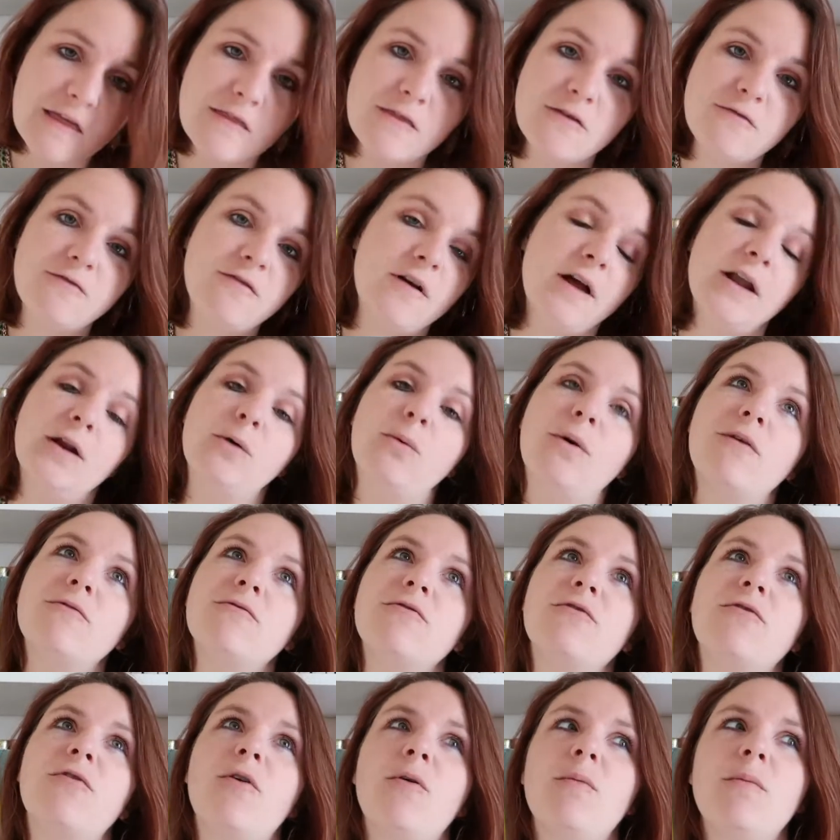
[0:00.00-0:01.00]
then the final one
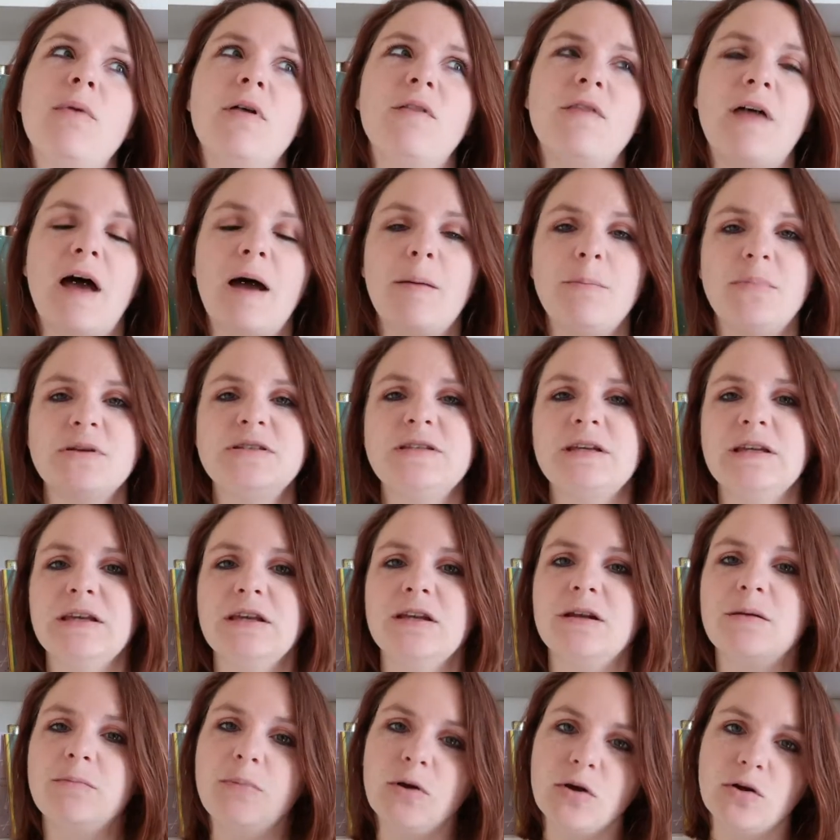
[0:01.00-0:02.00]
from that
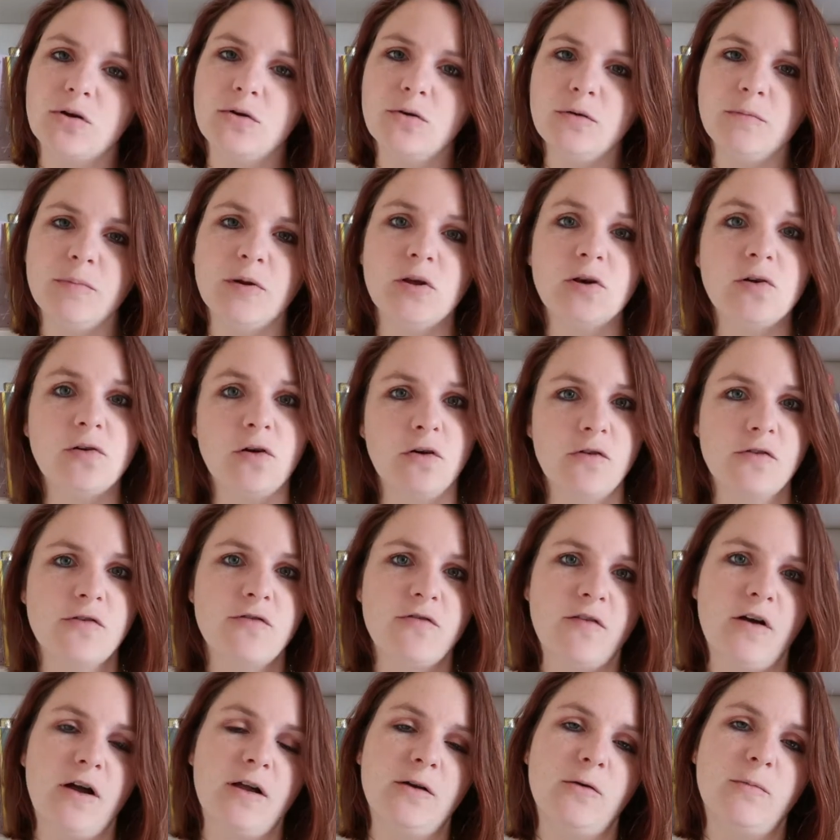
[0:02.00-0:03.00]
particular book haul, but not the
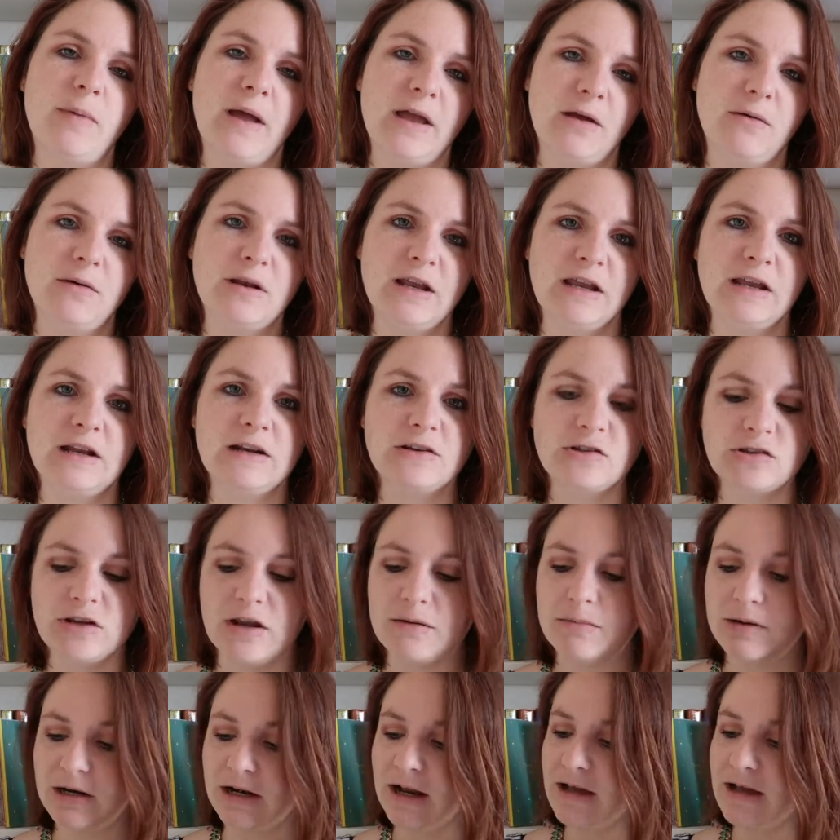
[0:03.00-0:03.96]
final Penguin English Library